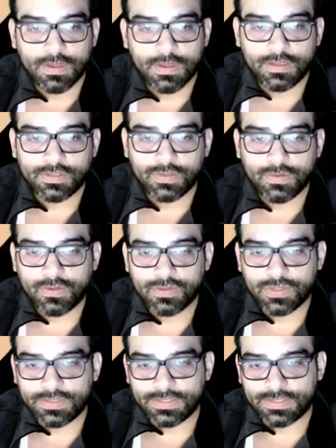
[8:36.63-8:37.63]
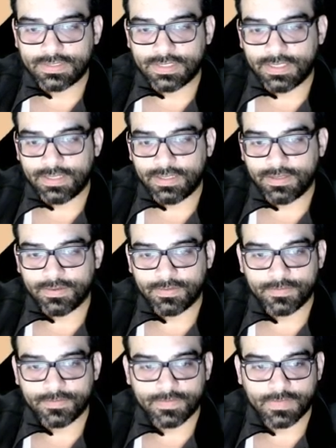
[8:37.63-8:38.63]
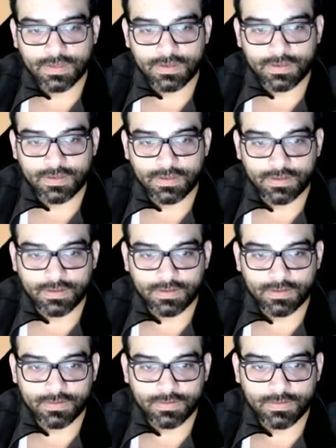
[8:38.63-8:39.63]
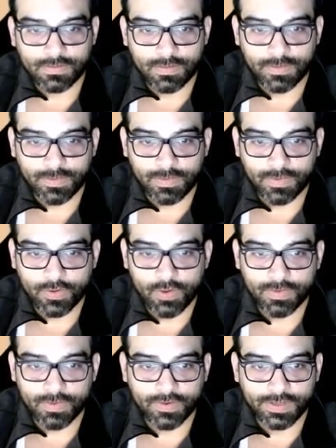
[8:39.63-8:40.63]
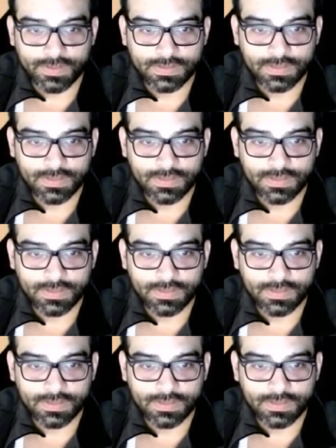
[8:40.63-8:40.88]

So it goes on to say, or with human rights,